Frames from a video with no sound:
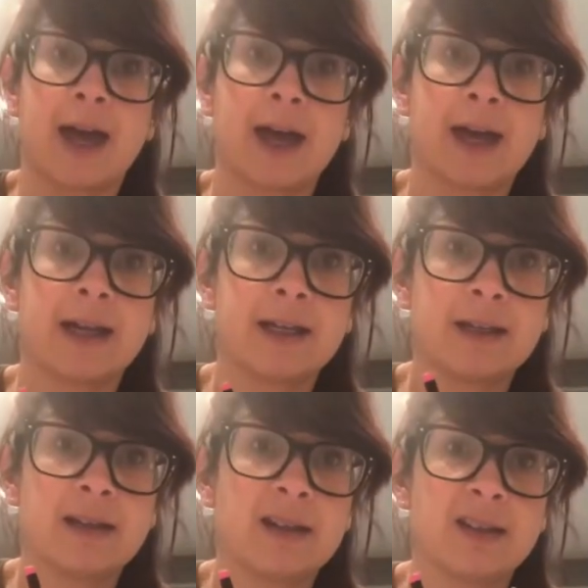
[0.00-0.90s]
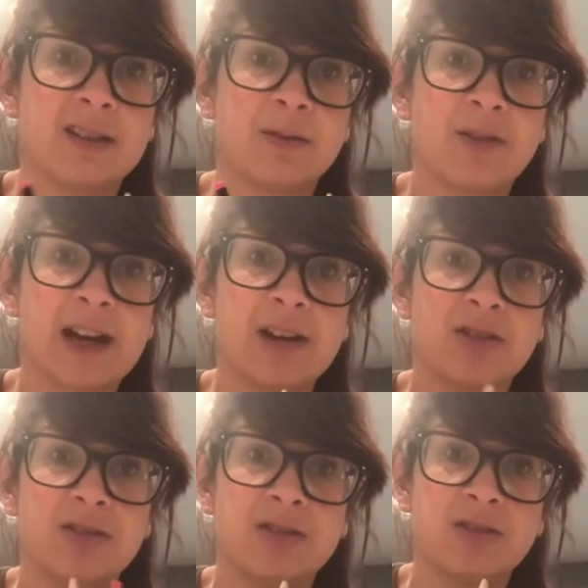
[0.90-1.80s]
and some
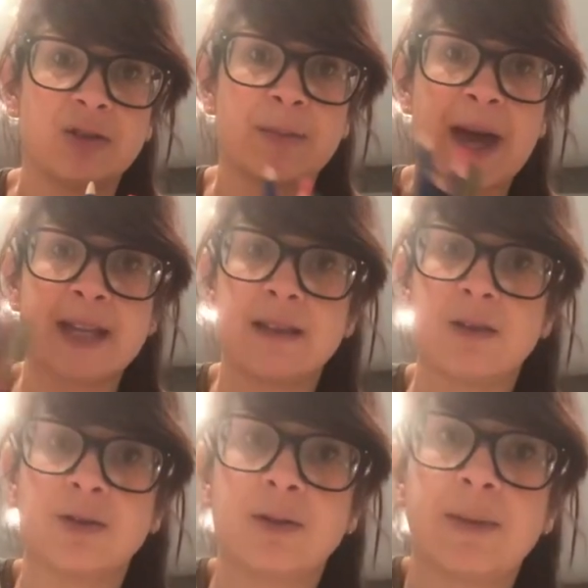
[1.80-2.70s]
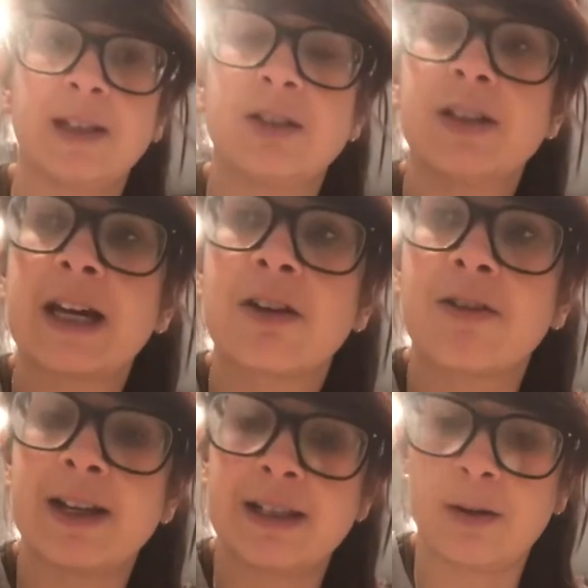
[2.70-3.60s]
crayons or pens or something to
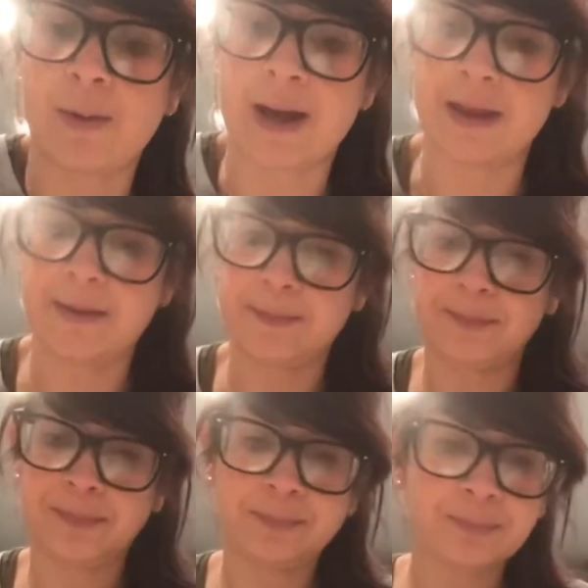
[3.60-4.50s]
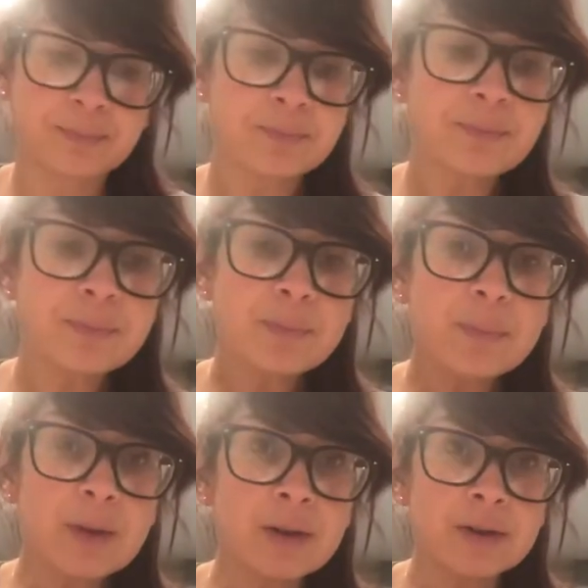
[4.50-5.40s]
decorate it with.
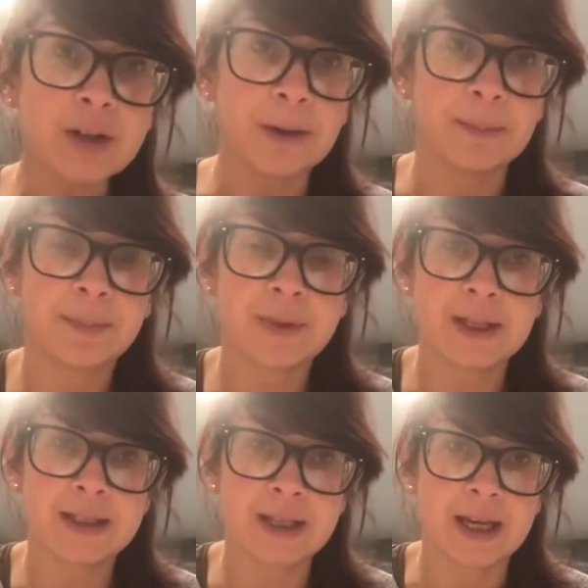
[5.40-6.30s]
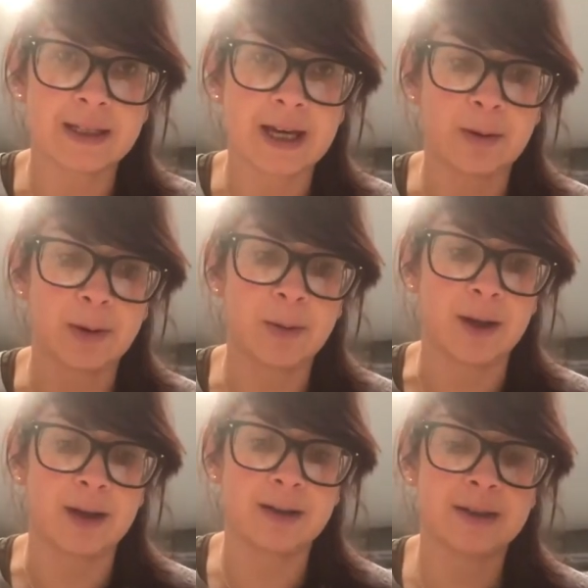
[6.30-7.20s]
So this is how it
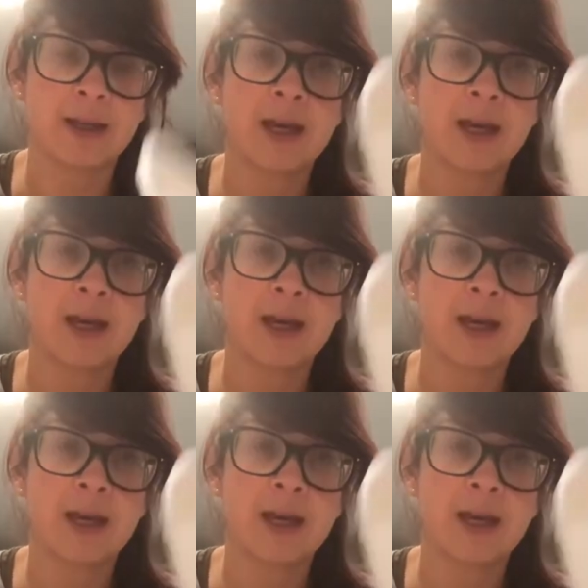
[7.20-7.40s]
works